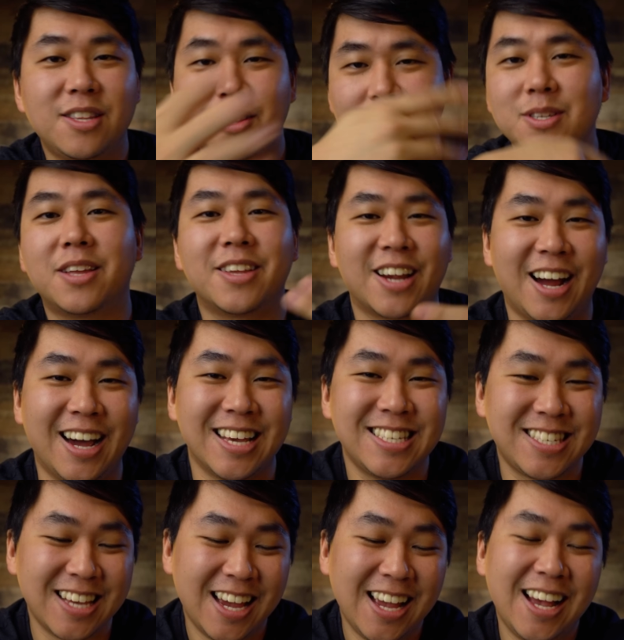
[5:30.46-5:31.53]
those other guys.
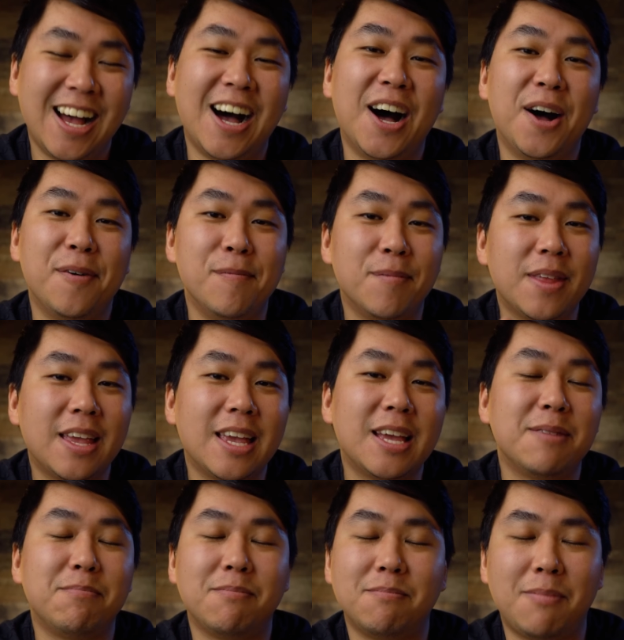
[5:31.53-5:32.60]

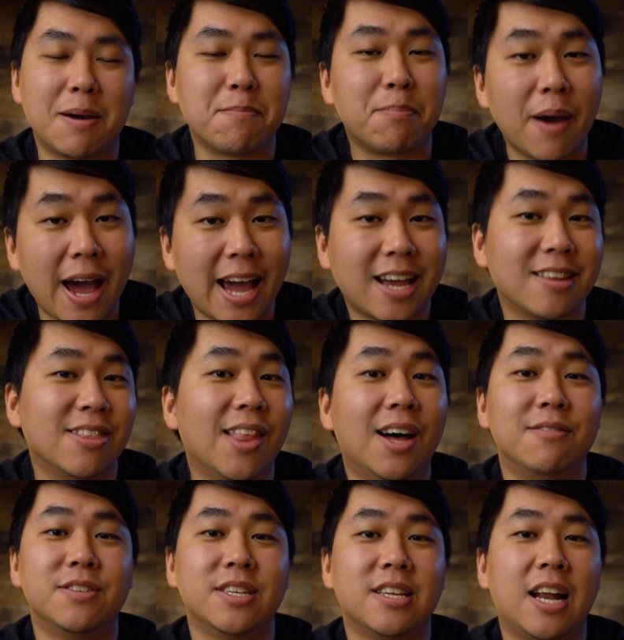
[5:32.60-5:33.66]
My back loves it.